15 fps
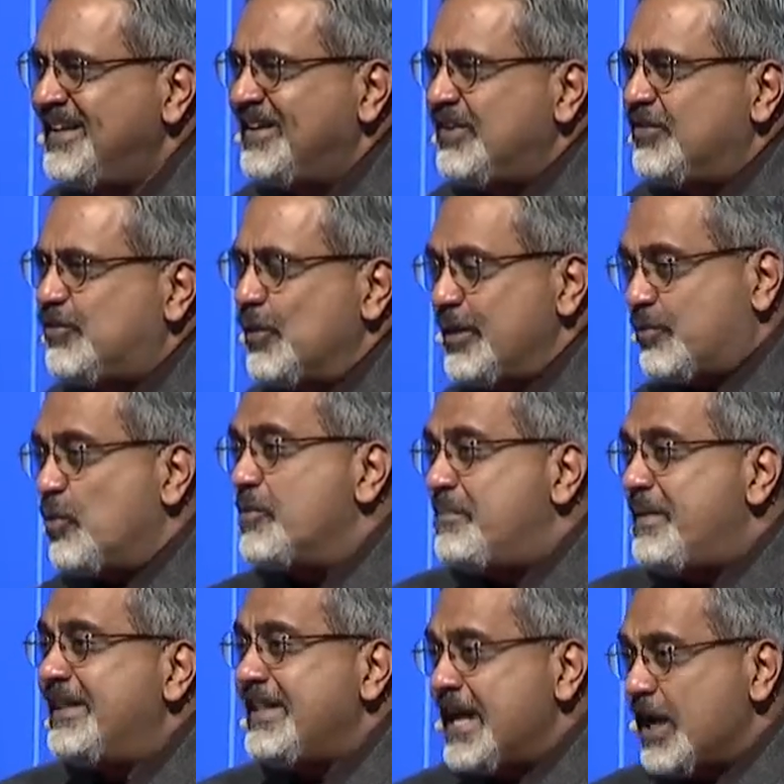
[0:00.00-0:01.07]
So it would
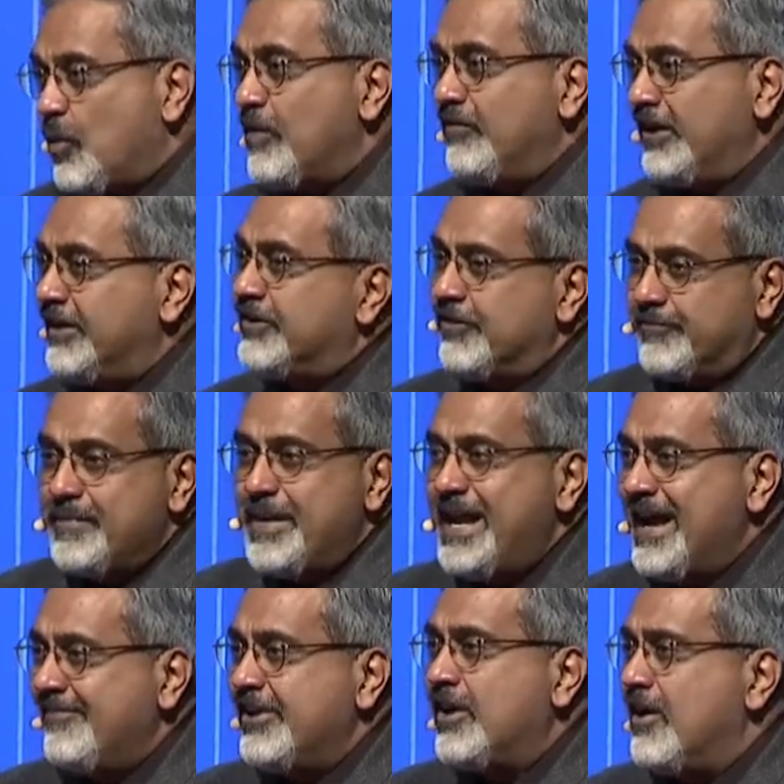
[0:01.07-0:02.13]
be the equivalent of me
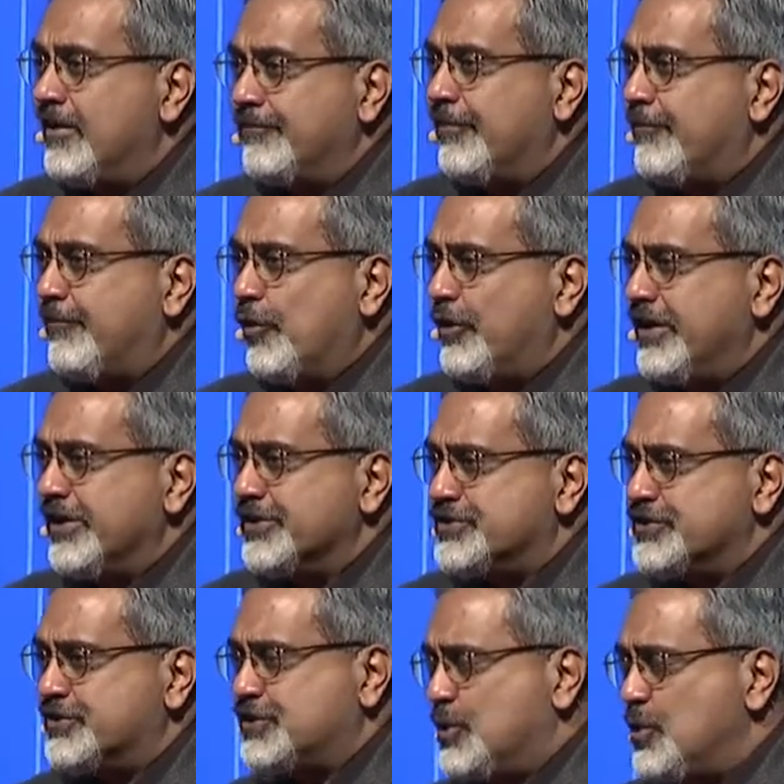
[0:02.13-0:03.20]
having gone for 4 years to
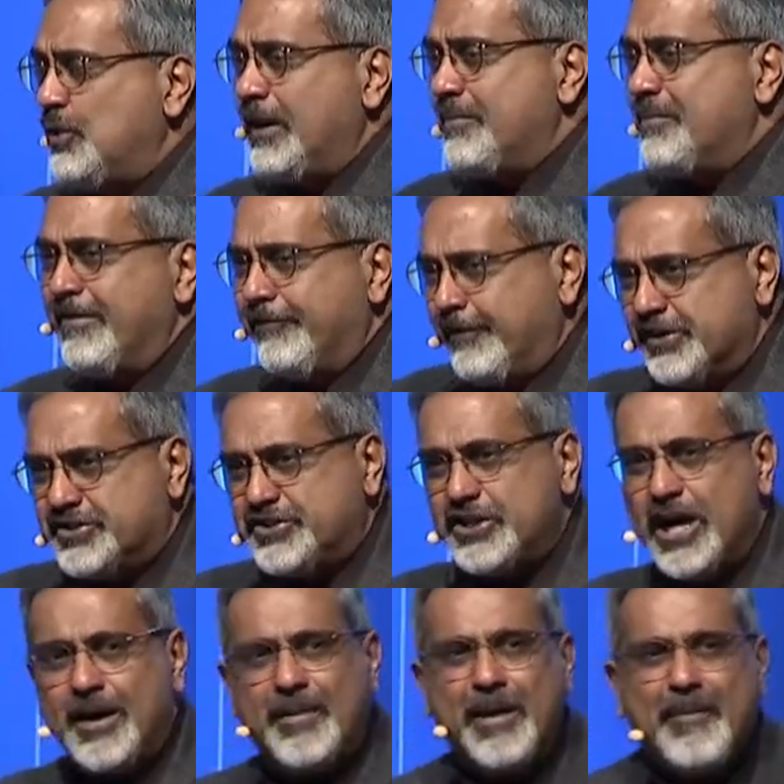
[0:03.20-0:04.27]
school and my first
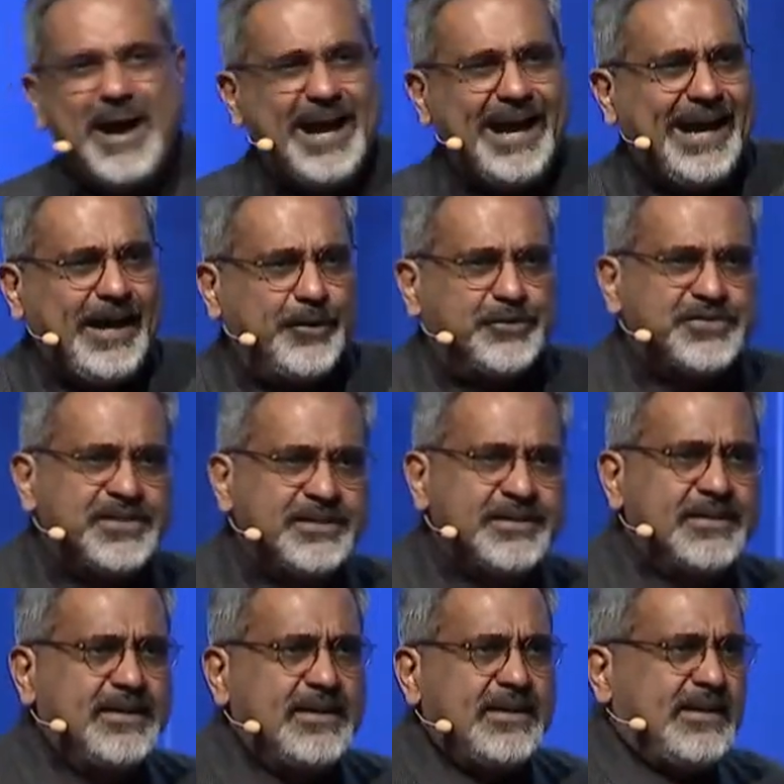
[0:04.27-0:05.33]
job, I buy a house.
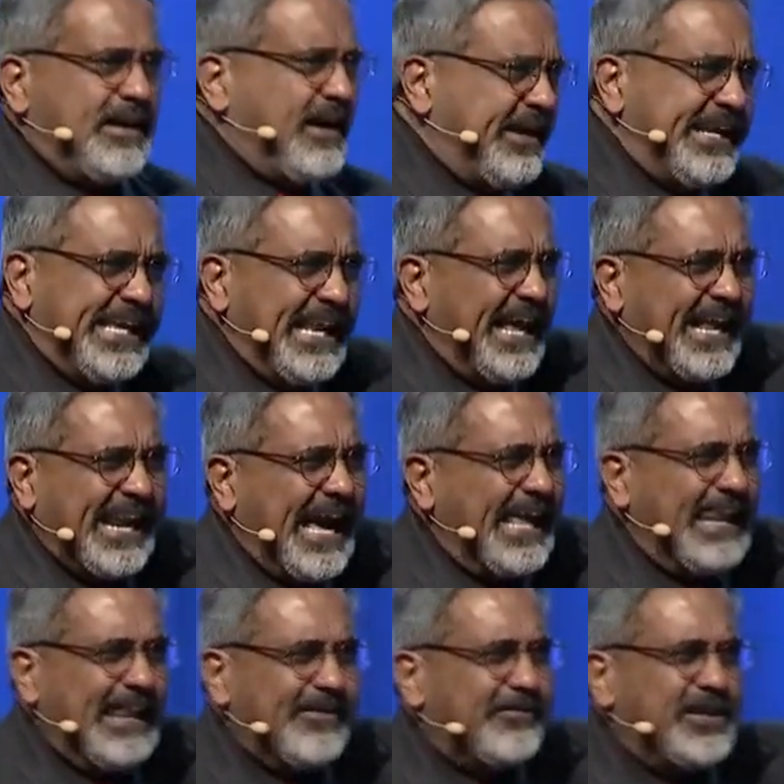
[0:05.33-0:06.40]
Anila and I
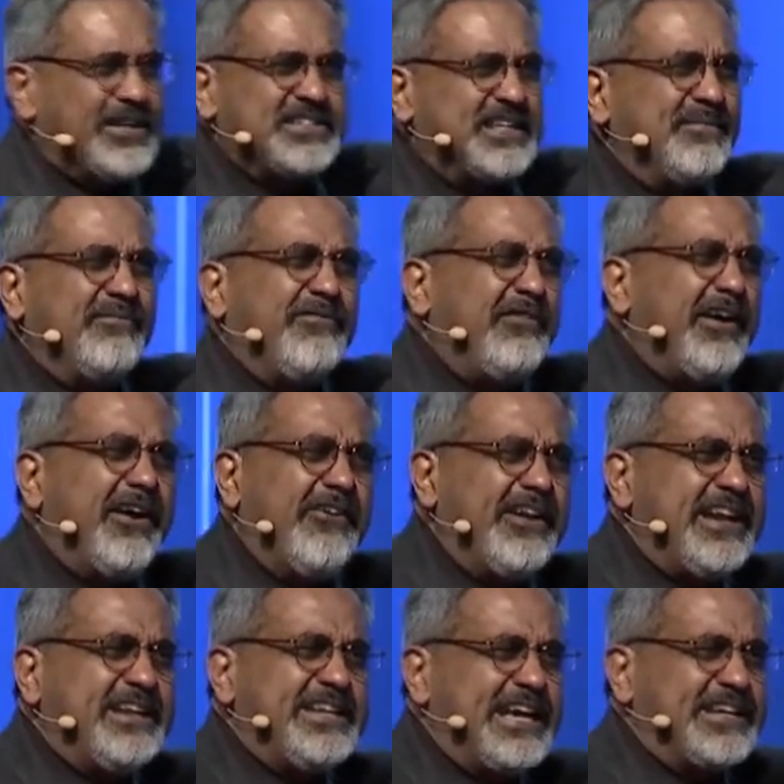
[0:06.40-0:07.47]
lived in some very
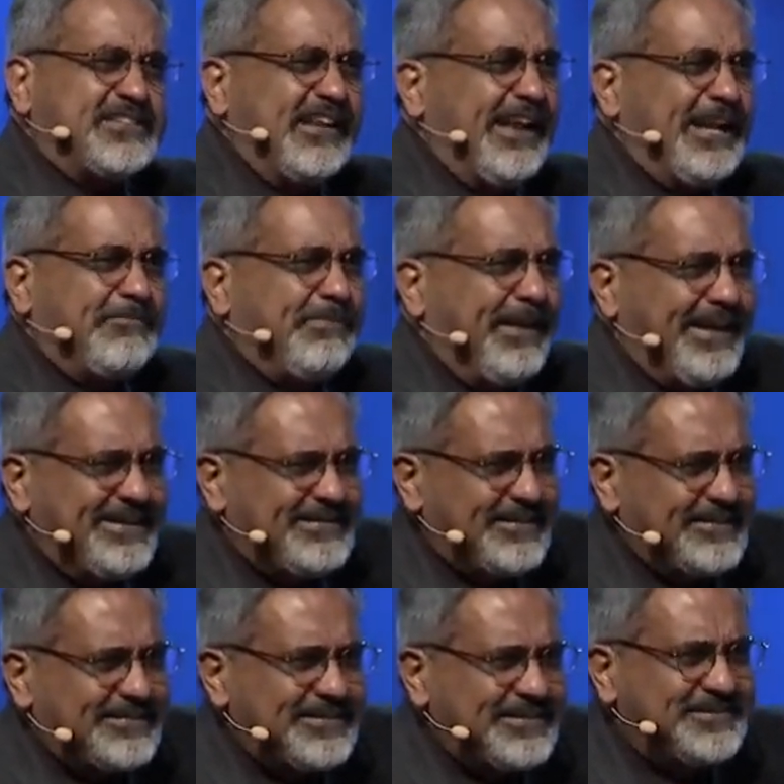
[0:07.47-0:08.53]
desolate
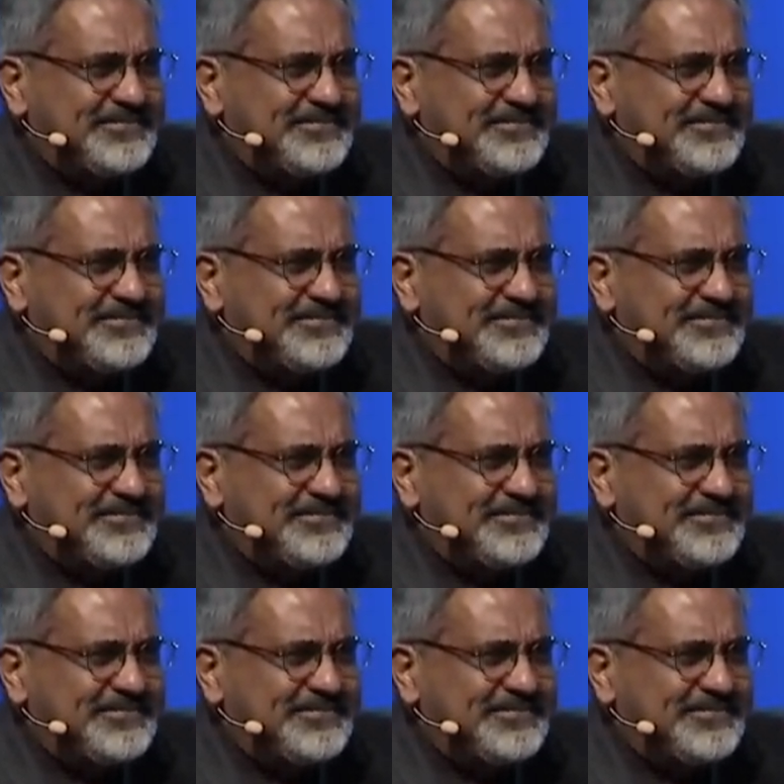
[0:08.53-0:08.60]
places.